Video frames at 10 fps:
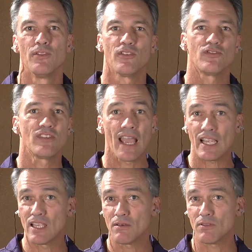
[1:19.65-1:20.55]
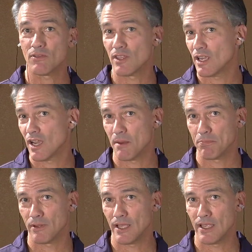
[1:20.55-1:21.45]
The second thing I
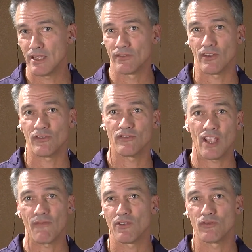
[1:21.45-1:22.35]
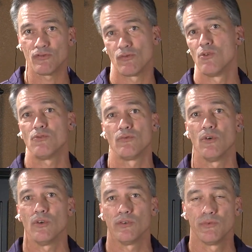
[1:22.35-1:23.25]
play is a seven stroke
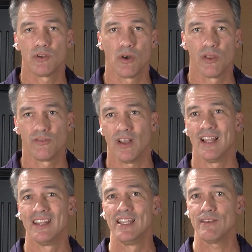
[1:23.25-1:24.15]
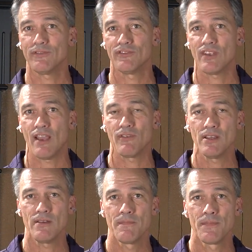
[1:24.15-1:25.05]
roll. We call this a lift
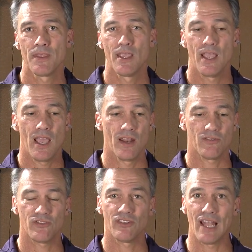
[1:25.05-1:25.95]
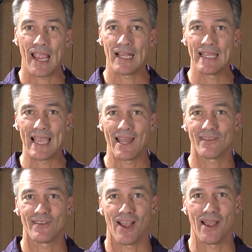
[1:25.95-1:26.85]
seven, and it's slightly out
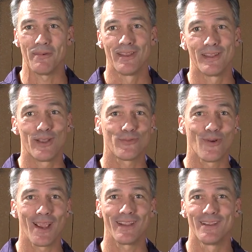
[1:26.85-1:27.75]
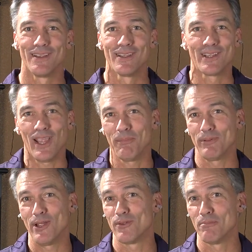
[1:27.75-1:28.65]
of time. That's right, can't
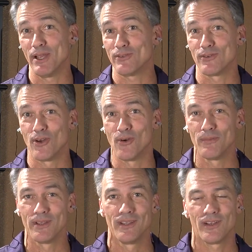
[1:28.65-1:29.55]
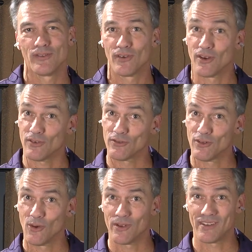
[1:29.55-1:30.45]
play with a metronome because we're going to
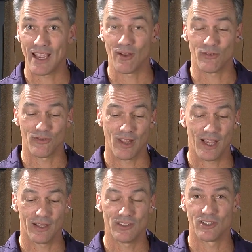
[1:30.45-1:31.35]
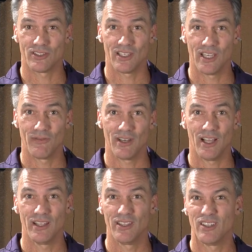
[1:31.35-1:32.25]
slow it down slightly just to give it
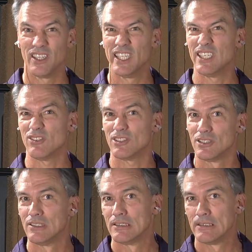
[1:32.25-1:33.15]
a little lilt,